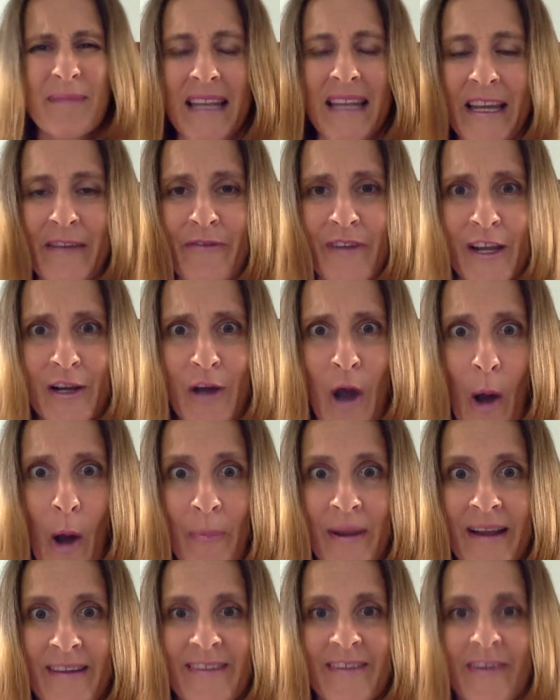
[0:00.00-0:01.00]
leaving
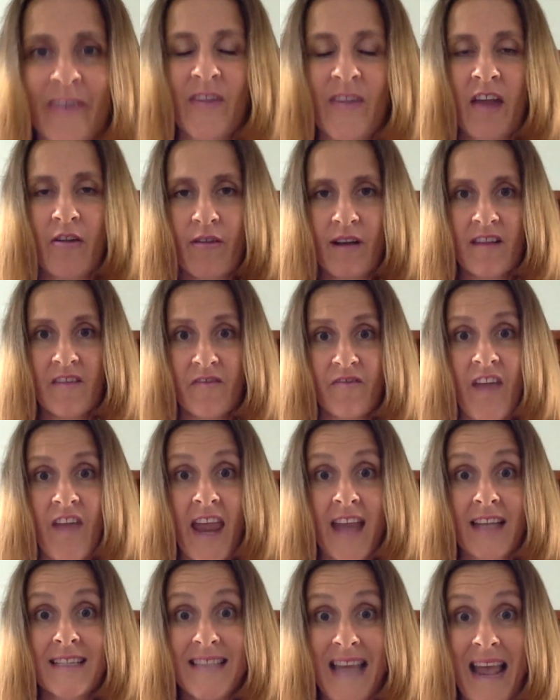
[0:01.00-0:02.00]
comments on there. It's
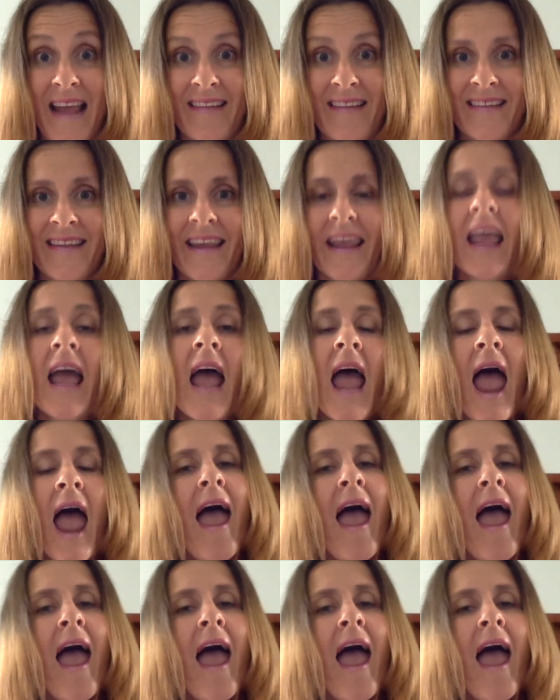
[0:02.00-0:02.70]
fantastic.